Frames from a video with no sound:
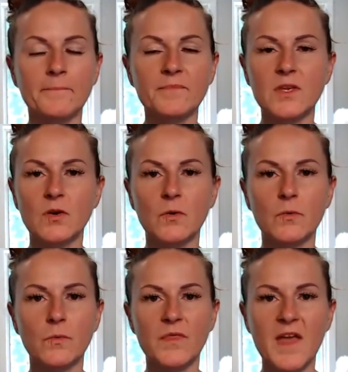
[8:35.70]
You
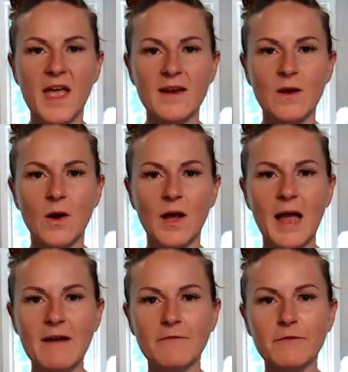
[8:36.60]
know, then
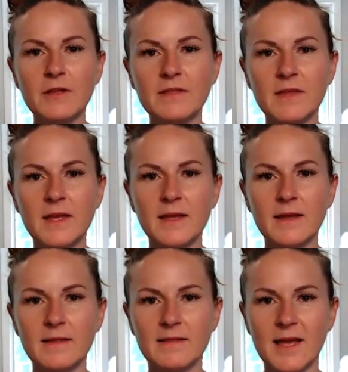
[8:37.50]

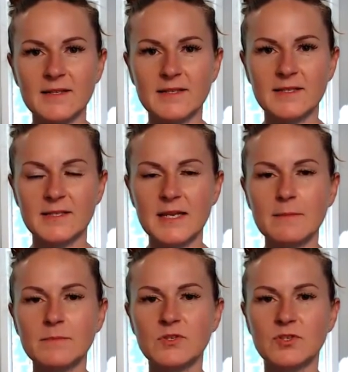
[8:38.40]
everything that
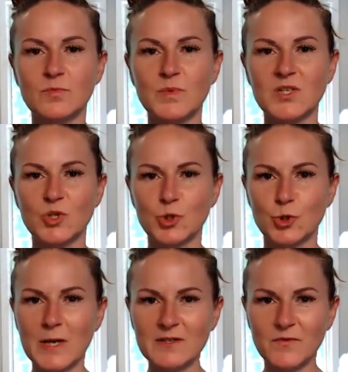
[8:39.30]
seemed to be
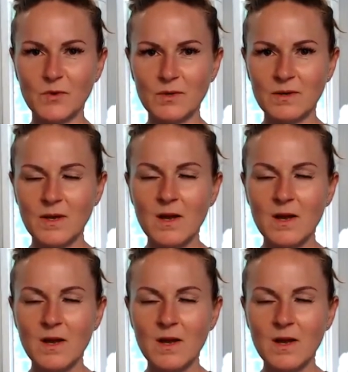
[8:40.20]
stressful